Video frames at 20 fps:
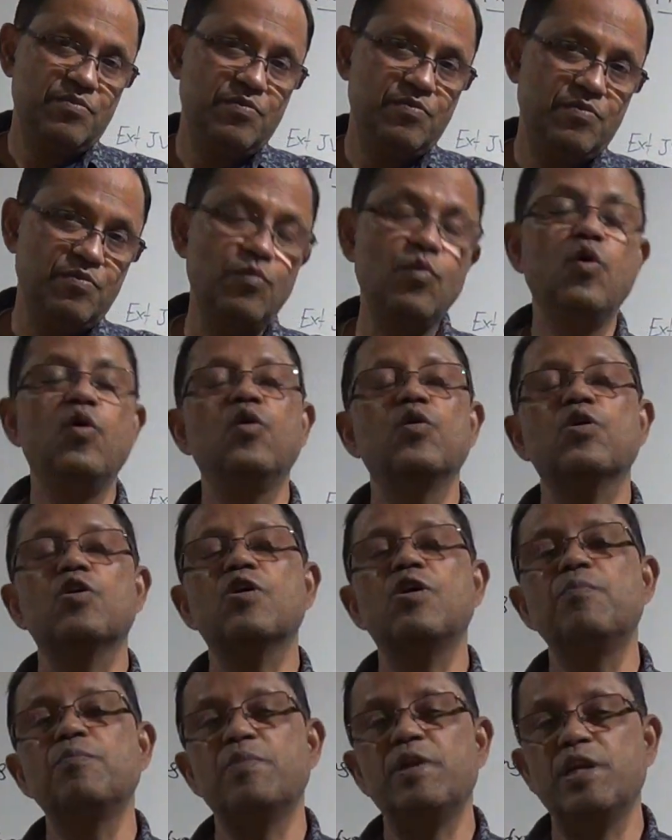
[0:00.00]
More
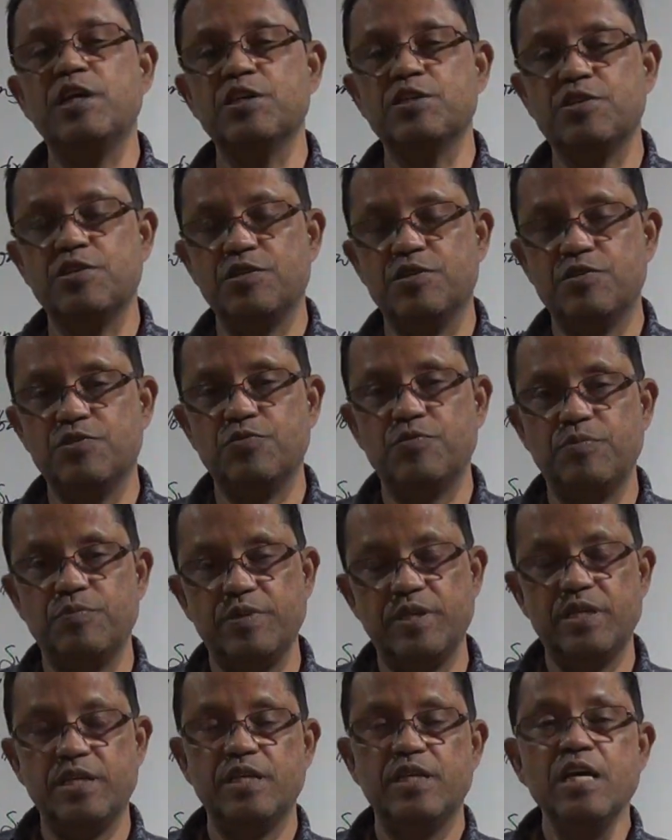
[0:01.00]
complications will
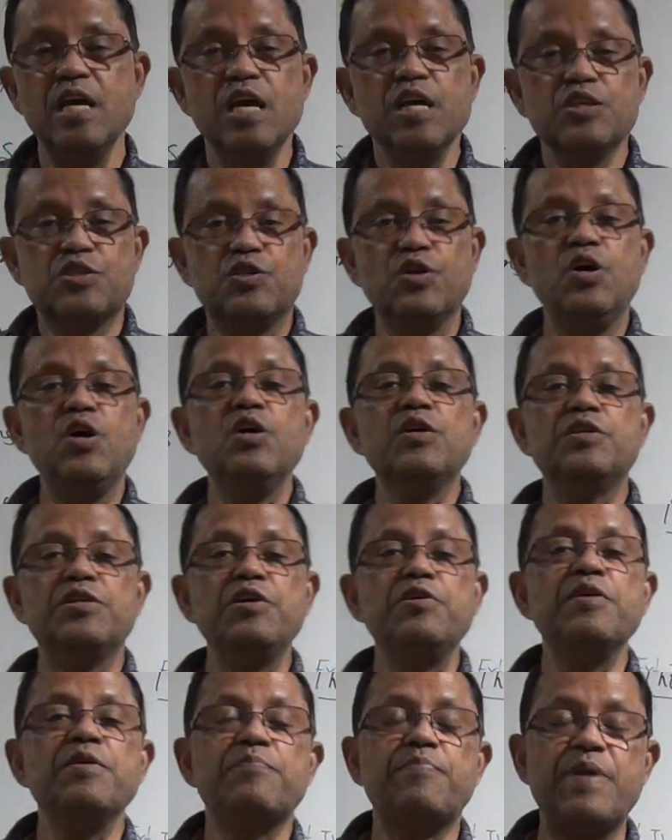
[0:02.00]
be. So
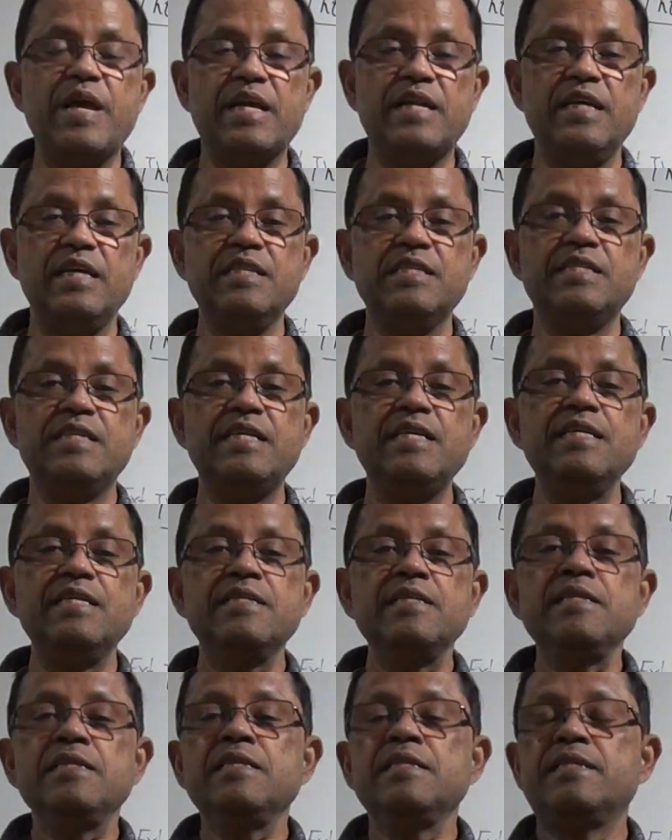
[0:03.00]
during pregnancy,
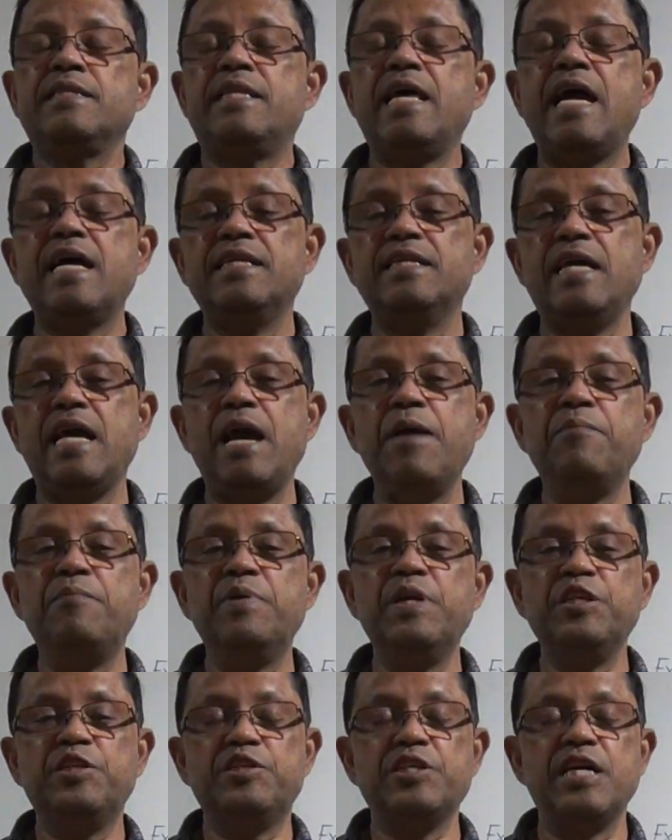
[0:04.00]
there is
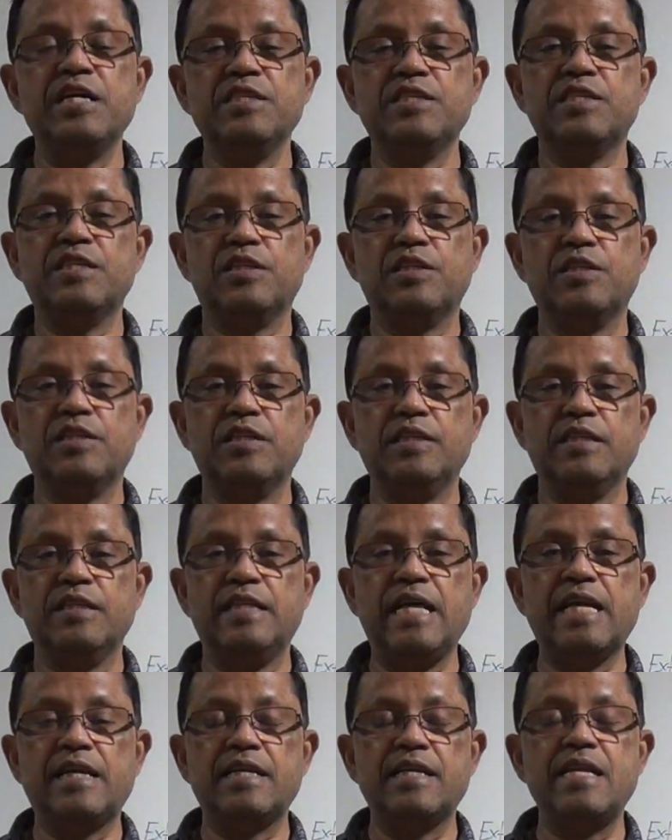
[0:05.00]
every chance
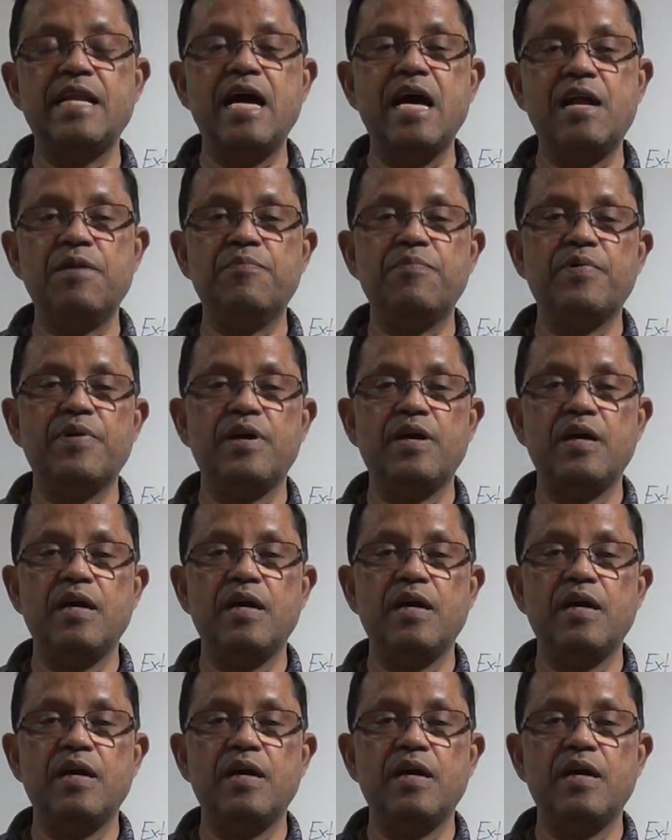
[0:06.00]
that nerve,